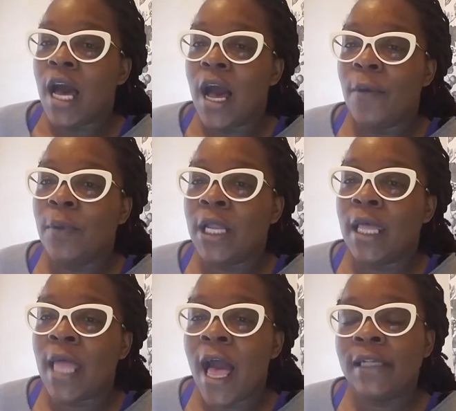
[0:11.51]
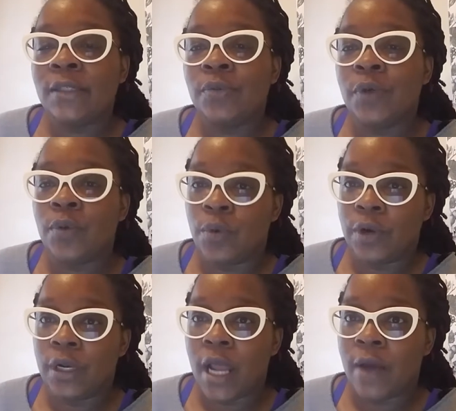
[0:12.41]
When I last
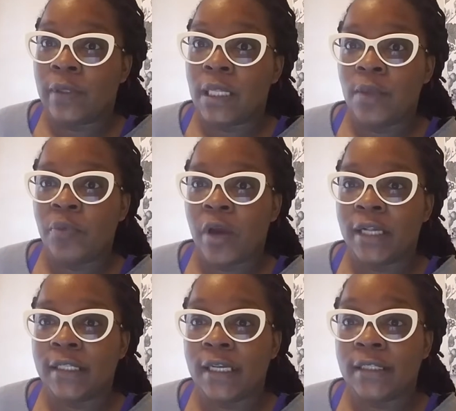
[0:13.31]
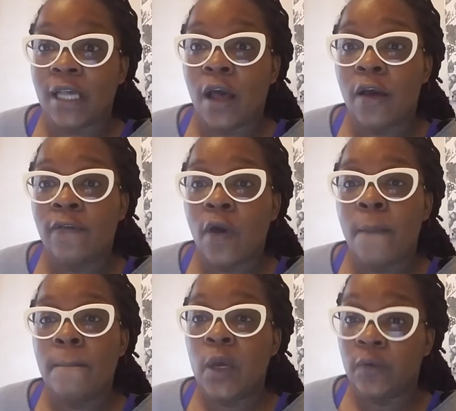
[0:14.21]
recorded, I was in the process
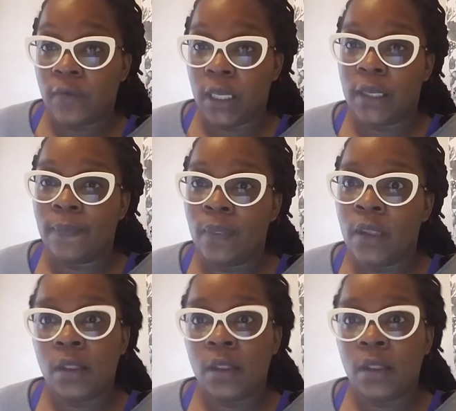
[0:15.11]
of moving.